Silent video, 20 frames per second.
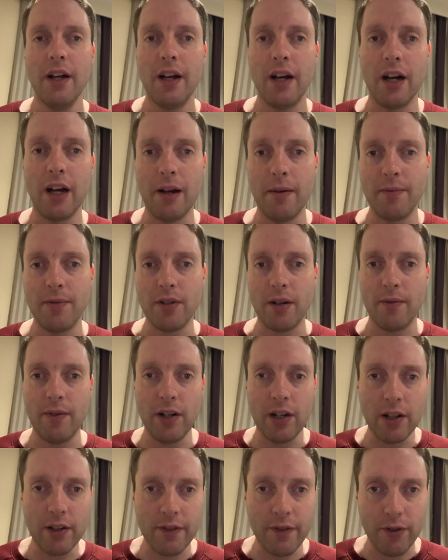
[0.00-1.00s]
Um, so I'm
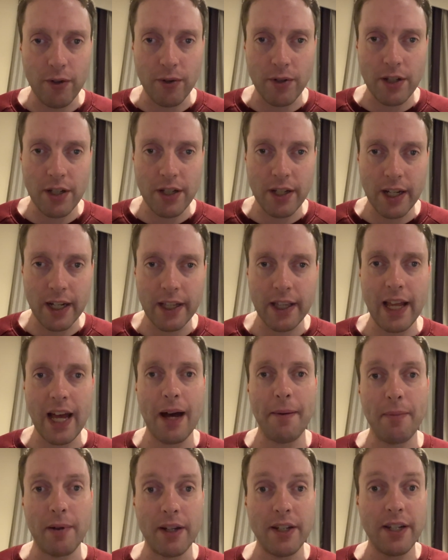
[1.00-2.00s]
really looking forward to seeing
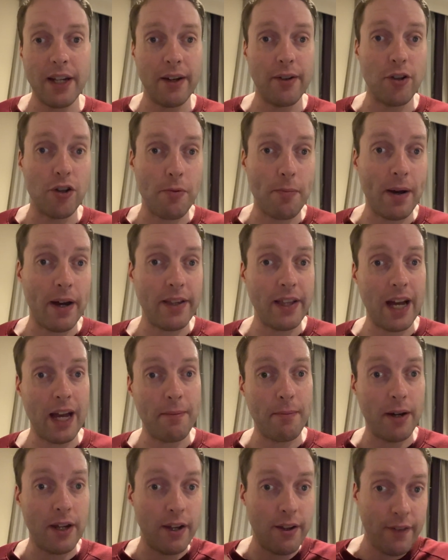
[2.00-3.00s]
that. But I'll tell you about that in
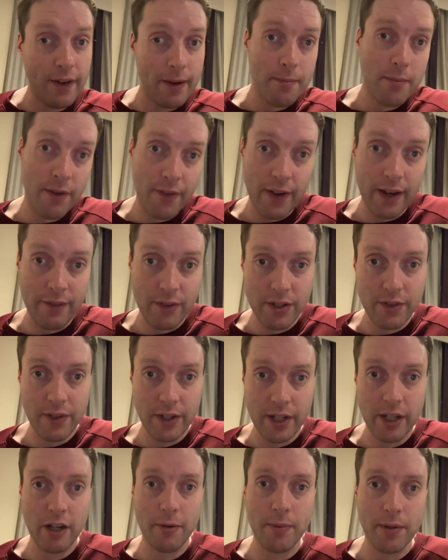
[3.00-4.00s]
my November favourites
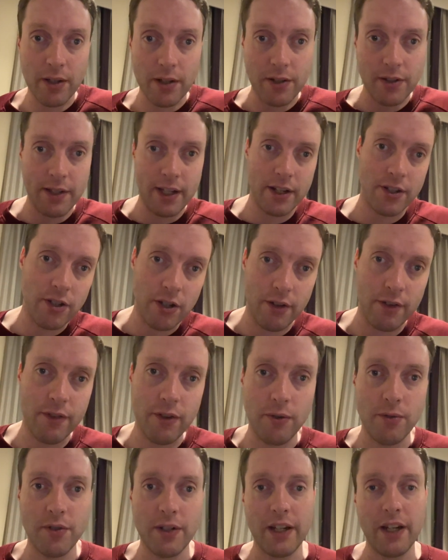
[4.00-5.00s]
video because that show
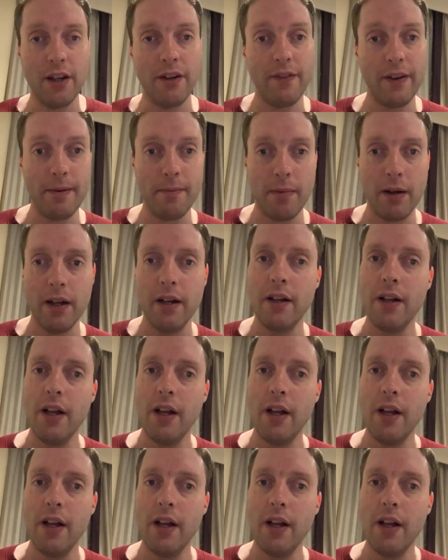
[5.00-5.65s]
falls in November.